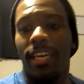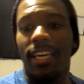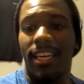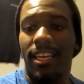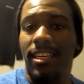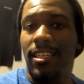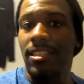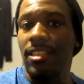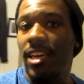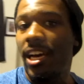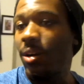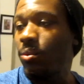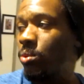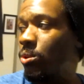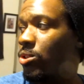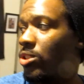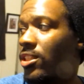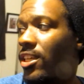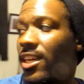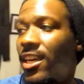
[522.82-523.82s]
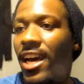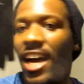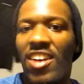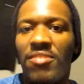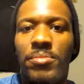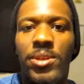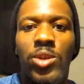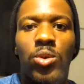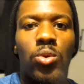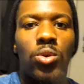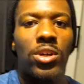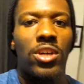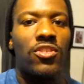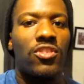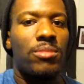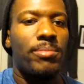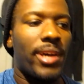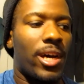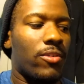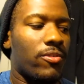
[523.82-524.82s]
And I will say, I've been ordering
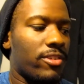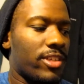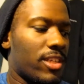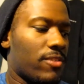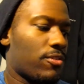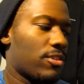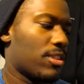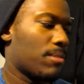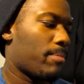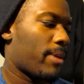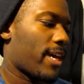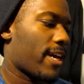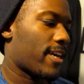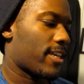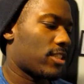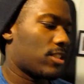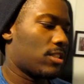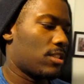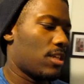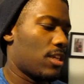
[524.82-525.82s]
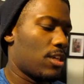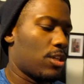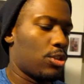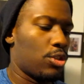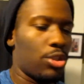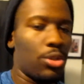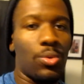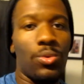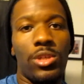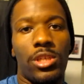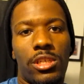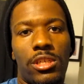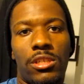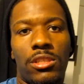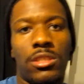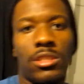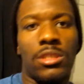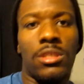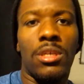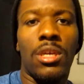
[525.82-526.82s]
from Alphalete for the past 2
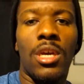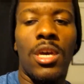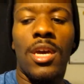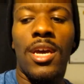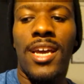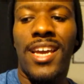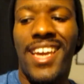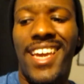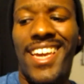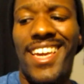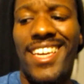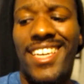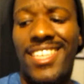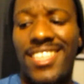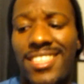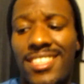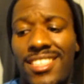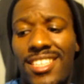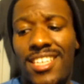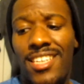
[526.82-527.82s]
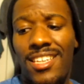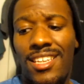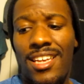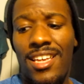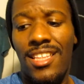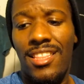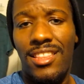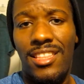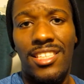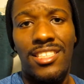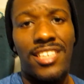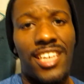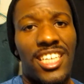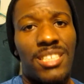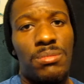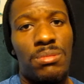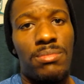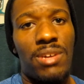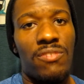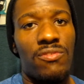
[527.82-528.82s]
years, and this
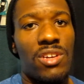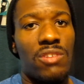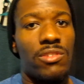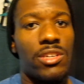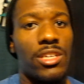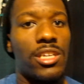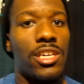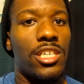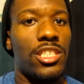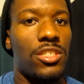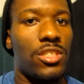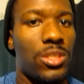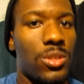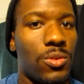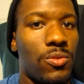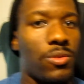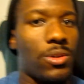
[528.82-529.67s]
has been my favorite launch so